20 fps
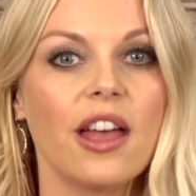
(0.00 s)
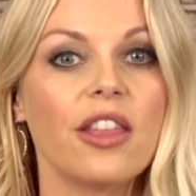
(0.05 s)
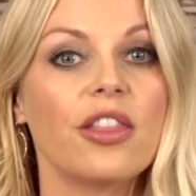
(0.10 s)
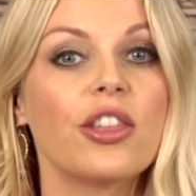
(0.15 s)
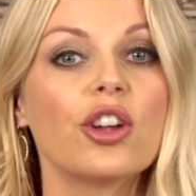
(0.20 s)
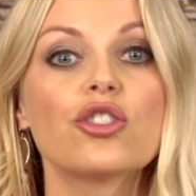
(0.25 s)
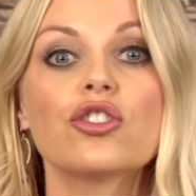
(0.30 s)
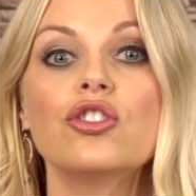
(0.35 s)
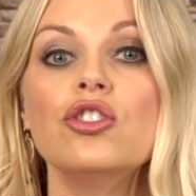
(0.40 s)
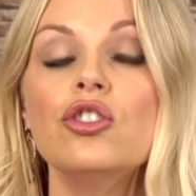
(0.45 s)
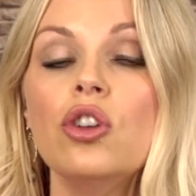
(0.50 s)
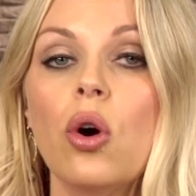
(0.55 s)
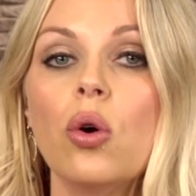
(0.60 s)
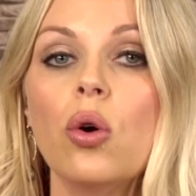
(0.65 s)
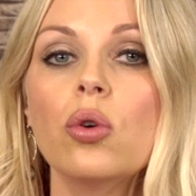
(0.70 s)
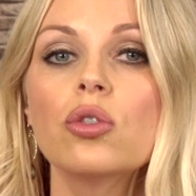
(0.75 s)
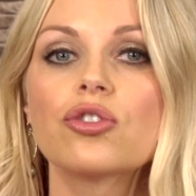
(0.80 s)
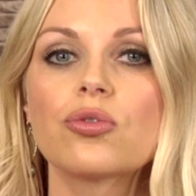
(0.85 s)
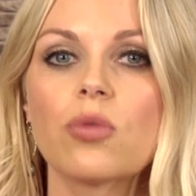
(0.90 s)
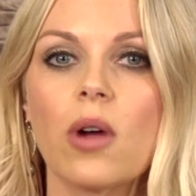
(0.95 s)
There's
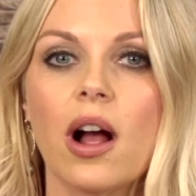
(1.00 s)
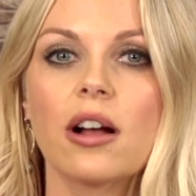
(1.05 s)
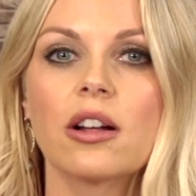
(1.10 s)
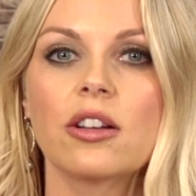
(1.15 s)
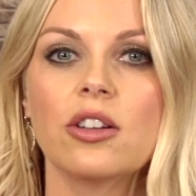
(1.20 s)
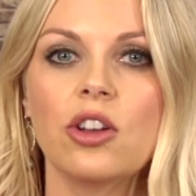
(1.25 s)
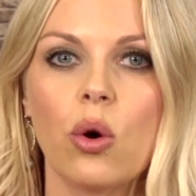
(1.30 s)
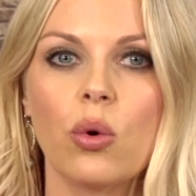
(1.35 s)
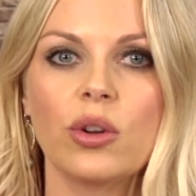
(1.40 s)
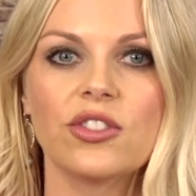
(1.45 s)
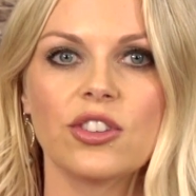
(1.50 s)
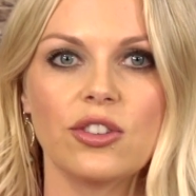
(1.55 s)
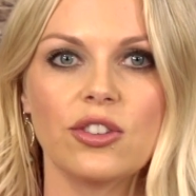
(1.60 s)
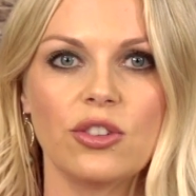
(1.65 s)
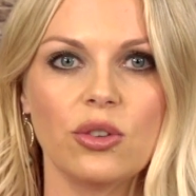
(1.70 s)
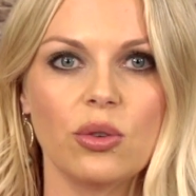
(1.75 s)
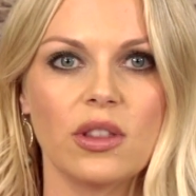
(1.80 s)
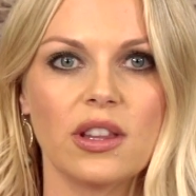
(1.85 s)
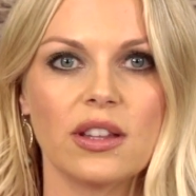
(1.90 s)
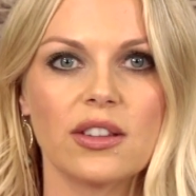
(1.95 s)
no drug known to
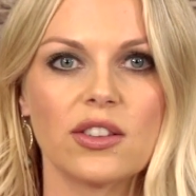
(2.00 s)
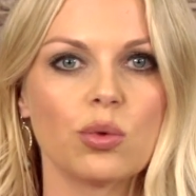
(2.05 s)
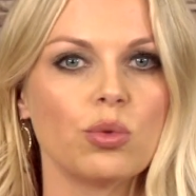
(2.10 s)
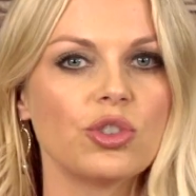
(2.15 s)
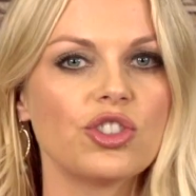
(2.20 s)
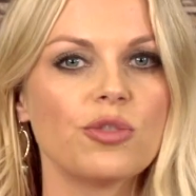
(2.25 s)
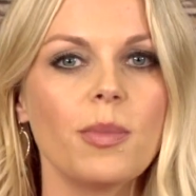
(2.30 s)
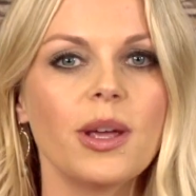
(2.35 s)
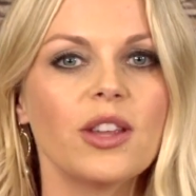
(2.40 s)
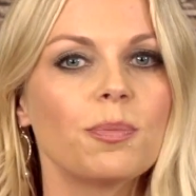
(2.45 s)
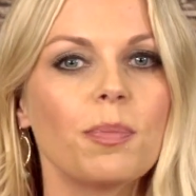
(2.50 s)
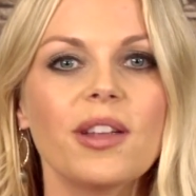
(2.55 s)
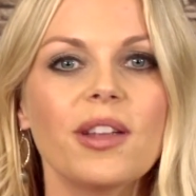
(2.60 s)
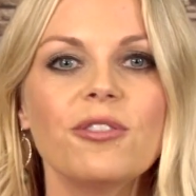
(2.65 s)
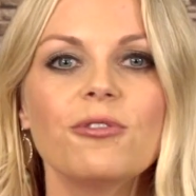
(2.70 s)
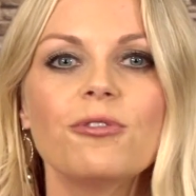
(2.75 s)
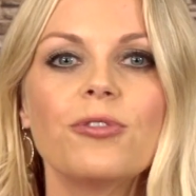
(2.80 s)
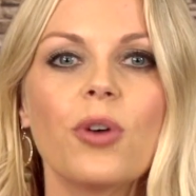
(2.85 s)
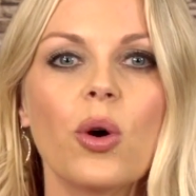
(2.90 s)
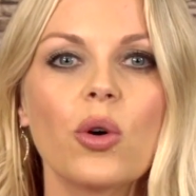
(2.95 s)
do this, which makes
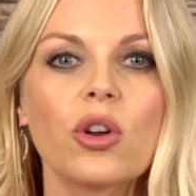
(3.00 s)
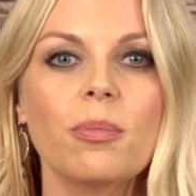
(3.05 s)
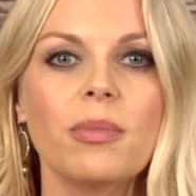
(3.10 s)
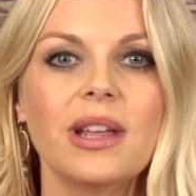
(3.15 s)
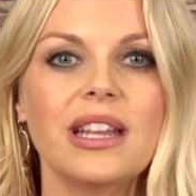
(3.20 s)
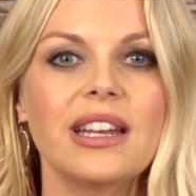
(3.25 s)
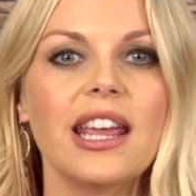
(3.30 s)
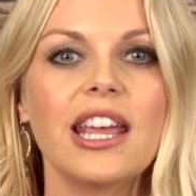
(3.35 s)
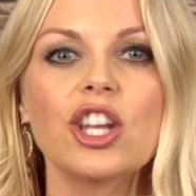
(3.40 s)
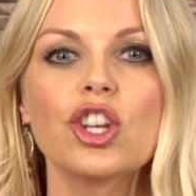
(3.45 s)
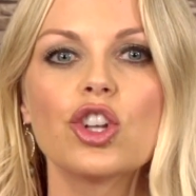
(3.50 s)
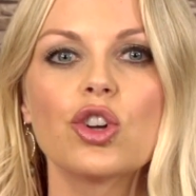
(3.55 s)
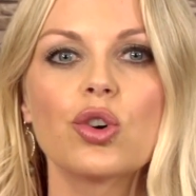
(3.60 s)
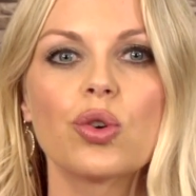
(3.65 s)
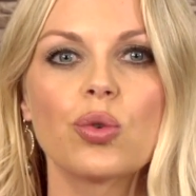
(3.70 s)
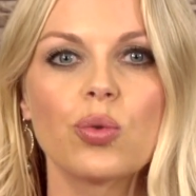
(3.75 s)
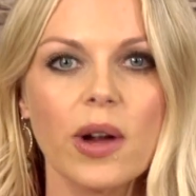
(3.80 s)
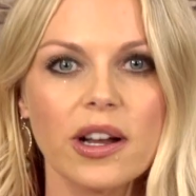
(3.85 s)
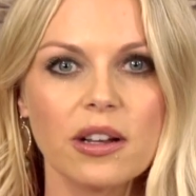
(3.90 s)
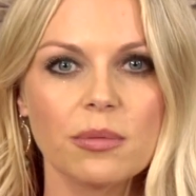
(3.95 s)
benfotiamine
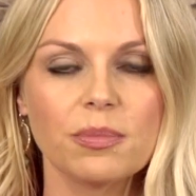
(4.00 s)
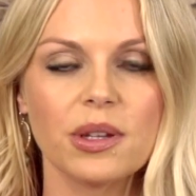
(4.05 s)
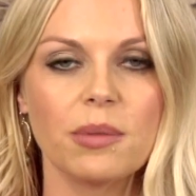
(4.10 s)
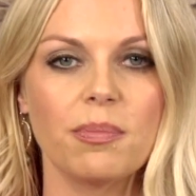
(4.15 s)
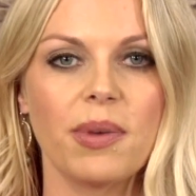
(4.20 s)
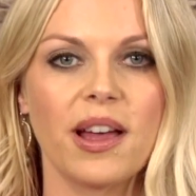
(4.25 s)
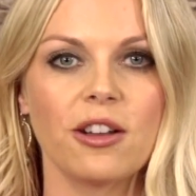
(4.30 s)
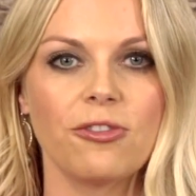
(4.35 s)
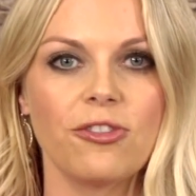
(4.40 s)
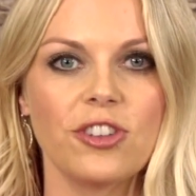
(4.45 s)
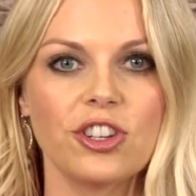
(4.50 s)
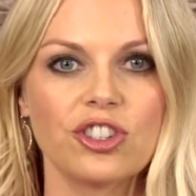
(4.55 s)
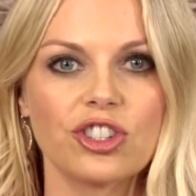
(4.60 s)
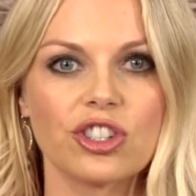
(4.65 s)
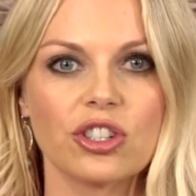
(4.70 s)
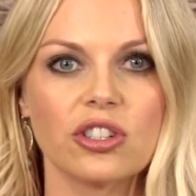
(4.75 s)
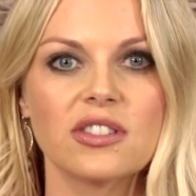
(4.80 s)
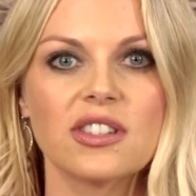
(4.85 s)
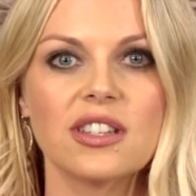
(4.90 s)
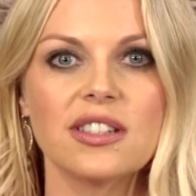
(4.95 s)
incredibly
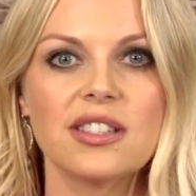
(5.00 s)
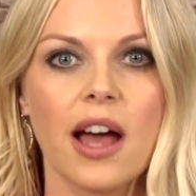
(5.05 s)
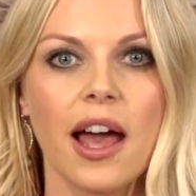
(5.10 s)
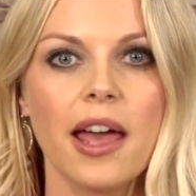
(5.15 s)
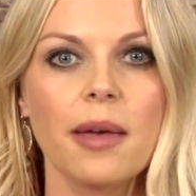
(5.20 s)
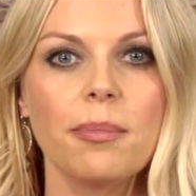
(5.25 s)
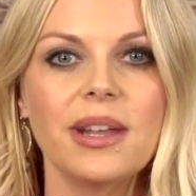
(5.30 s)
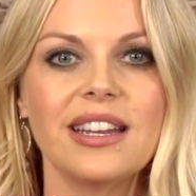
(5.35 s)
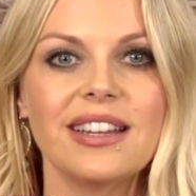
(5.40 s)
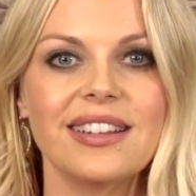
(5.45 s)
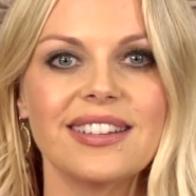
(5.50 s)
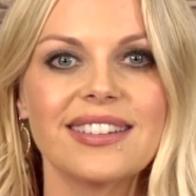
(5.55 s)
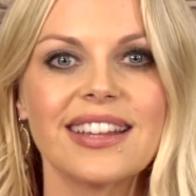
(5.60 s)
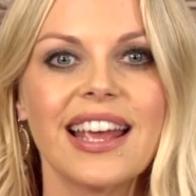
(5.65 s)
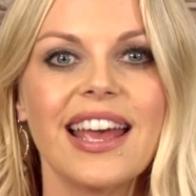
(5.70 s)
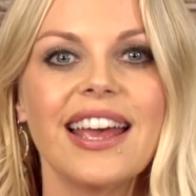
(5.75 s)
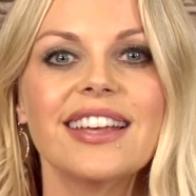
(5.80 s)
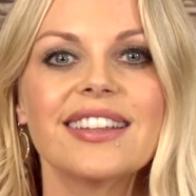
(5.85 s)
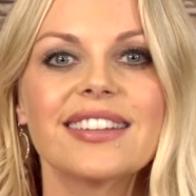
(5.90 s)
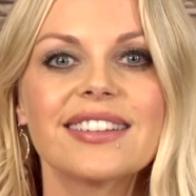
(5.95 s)
beneficial to diabetes
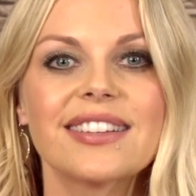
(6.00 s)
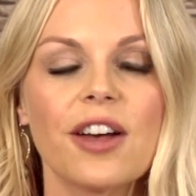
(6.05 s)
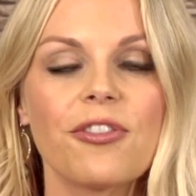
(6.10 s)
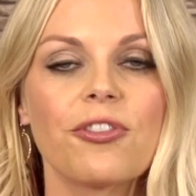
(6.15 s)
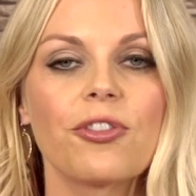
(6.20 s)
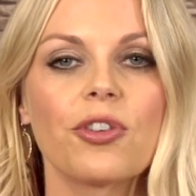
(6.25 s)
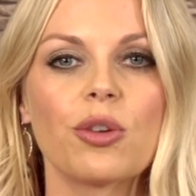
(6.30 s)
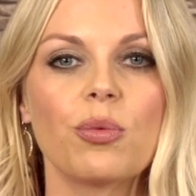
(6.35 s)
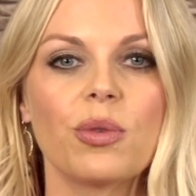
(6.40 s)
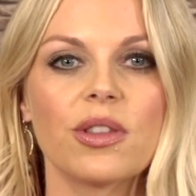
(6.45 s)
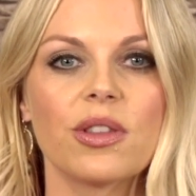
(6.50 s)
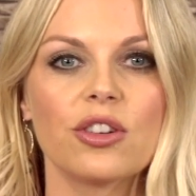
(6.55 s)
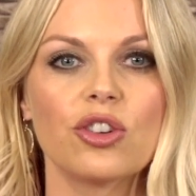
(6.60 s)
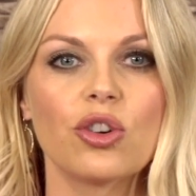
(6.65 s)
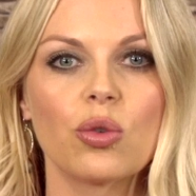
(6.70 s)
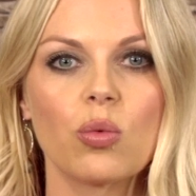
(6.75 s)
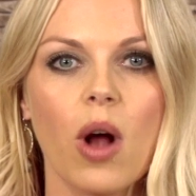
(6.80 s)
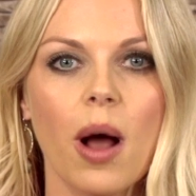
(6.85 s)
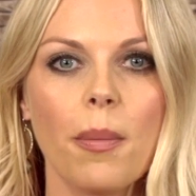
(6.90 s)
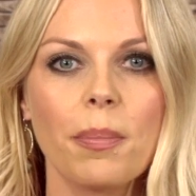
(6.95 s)
suffering with
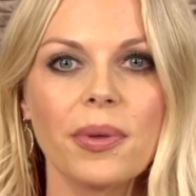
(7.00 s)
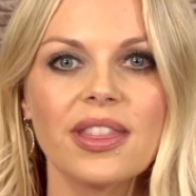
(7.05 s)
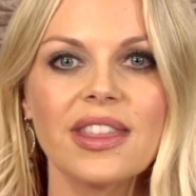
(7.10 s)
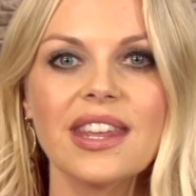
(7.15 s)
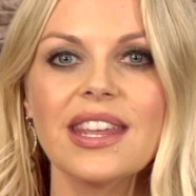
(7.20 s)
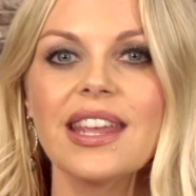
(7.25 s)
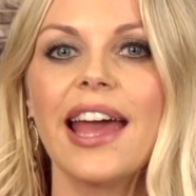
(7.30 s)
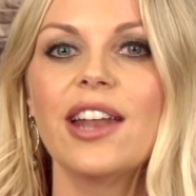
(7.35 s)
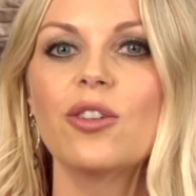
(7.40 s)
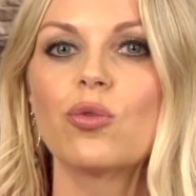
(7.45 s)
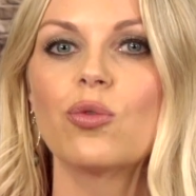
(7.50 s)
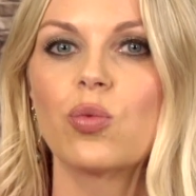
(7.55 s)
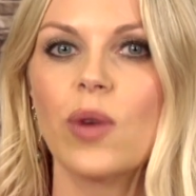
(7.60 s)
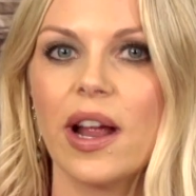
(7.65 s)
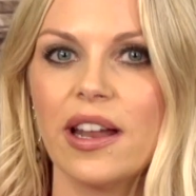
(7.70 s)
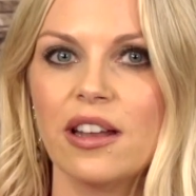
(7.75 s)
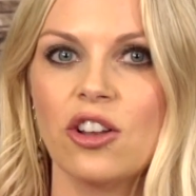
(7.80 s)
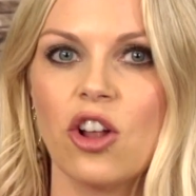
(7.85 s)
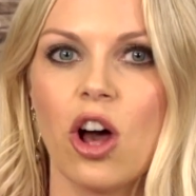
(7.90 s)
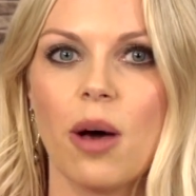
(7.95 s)
neuropathy and
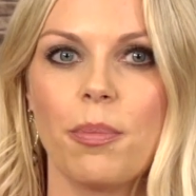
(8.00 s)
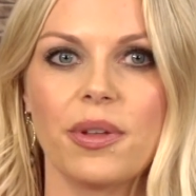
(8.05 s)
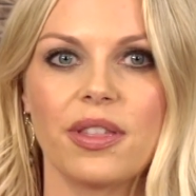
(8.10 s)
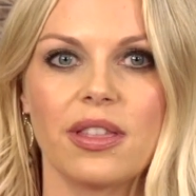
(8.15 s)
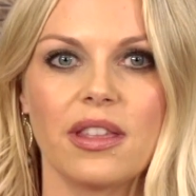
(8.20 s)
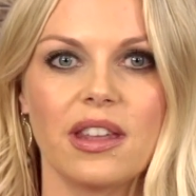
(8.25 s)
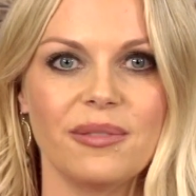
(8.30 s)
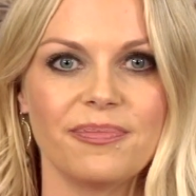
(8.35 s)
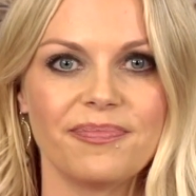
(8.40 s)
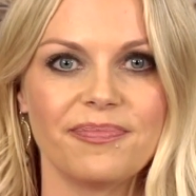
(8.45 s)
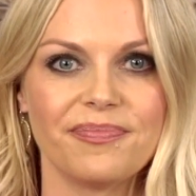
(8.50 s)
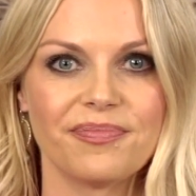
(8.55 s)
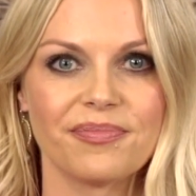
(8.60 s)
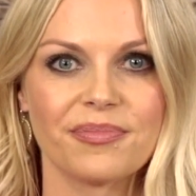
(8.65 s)
retinopathy.